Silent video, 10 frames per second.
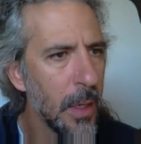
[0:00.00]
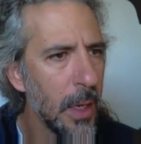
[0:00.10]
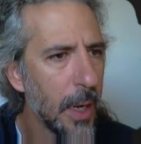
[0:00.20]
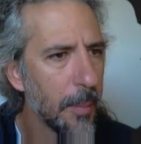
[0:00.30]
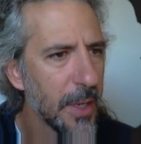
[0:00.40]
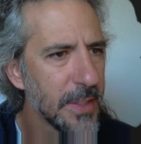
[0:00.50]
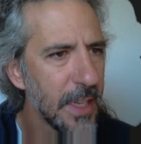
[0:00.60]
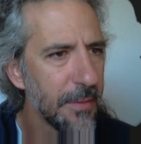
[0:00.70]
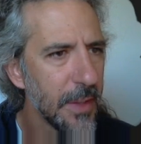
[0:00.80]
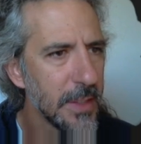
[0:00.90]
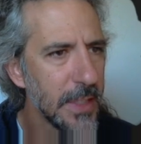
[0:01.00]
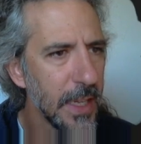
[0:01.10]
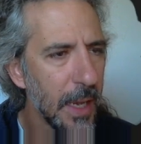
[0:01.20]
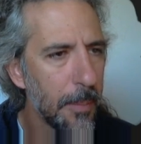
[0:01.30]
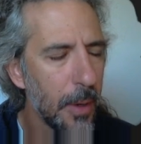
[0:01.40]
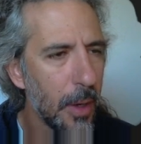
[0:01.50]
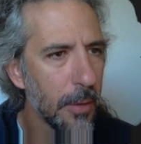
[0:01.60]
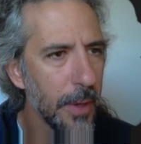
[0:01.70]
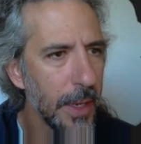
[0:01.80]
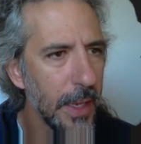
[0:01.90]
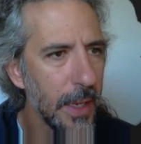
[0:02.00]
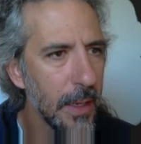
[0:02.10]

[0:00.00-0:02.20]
I'm going to save this thing up already